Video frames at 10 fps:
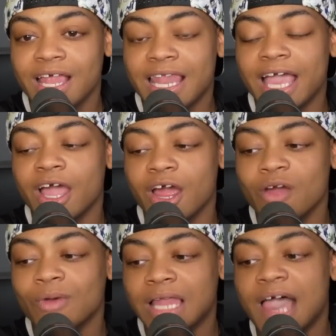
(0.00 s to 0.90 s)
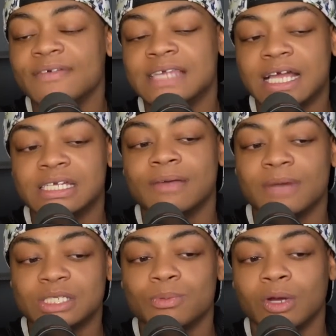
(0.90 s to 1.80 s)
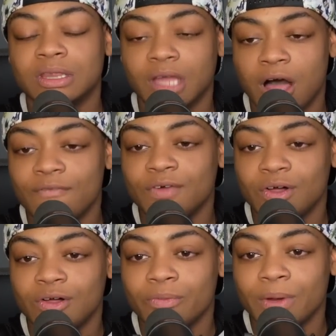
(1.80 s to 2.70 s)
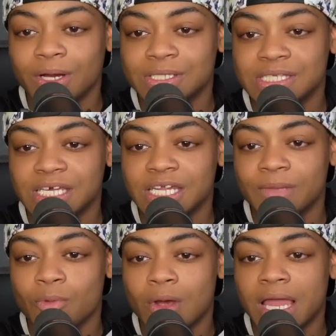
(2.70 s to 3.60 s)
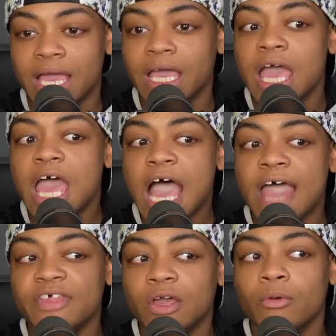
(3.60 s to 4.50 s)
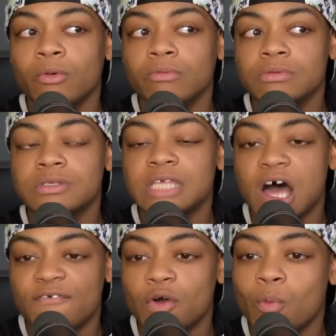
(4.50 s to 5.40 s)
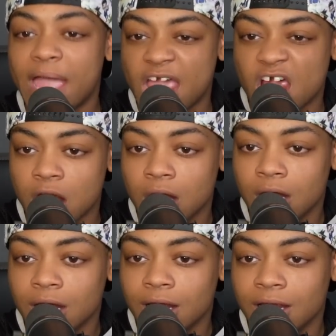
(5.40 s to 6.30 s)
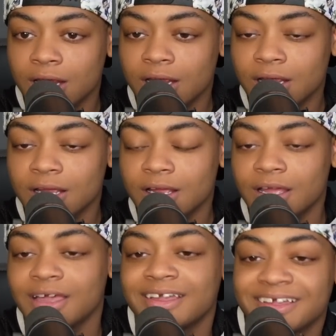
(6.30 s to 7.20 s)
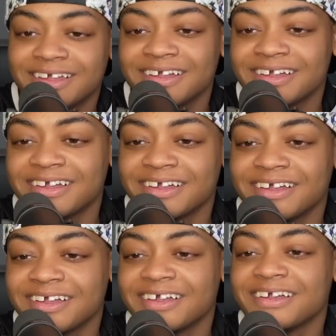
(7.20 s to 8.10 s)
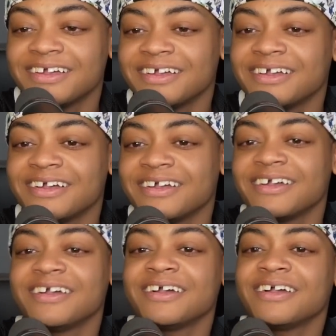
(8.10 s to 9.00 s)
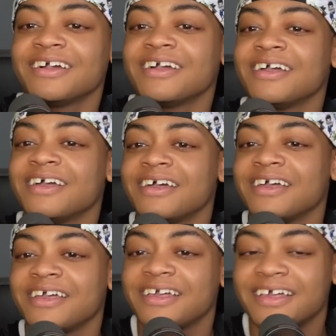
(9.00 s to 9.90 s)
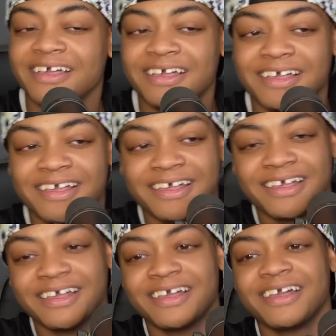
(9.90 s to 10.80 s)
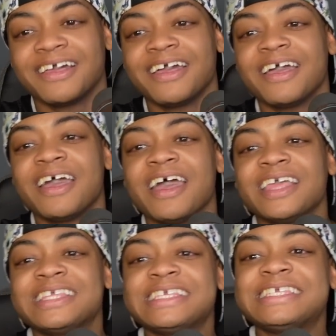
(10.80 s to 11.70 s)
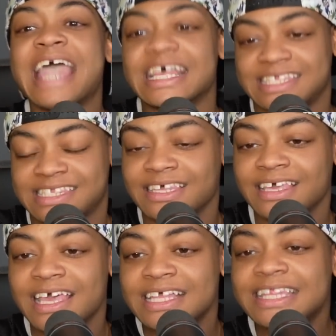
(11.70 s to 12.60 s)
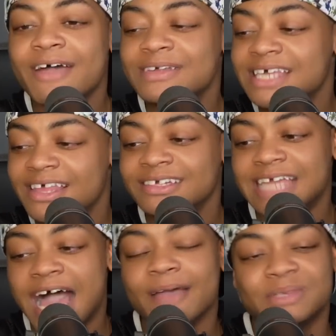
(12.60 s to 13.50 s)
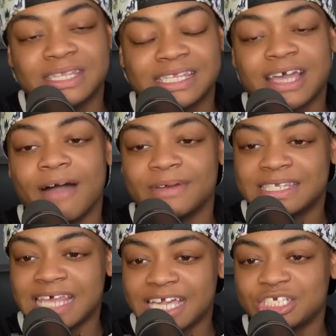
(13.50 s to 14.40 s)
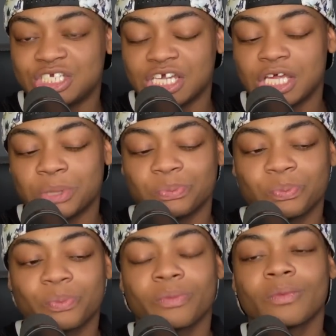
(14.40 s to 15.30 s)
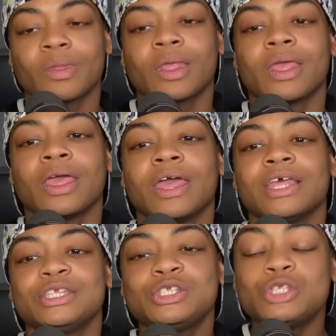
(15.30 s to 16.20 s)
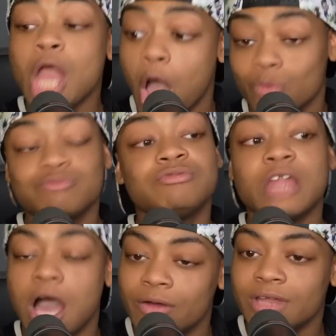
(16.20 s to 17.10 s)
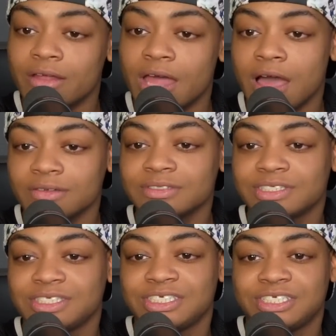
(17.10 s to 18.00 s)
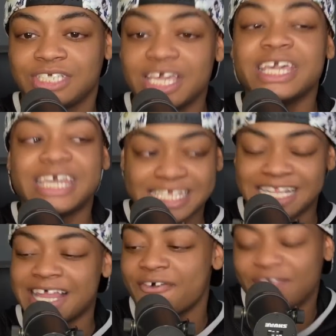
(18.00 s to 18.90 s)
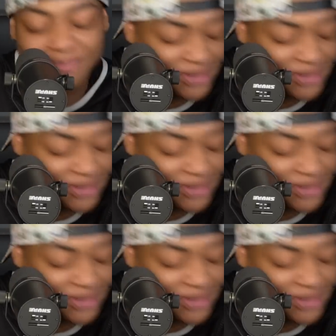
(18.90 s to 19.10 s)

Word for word: Like her in real life is actually a much more thoughtful person and more like I think self aware. I mean, well, think the parts of her that are the best TV, they're just showing you all of the parts of her yes. that are the best TV. There was other times so in this conversation. A, that's not a complete picture of who no, she is. No, no, no. She is a lovely.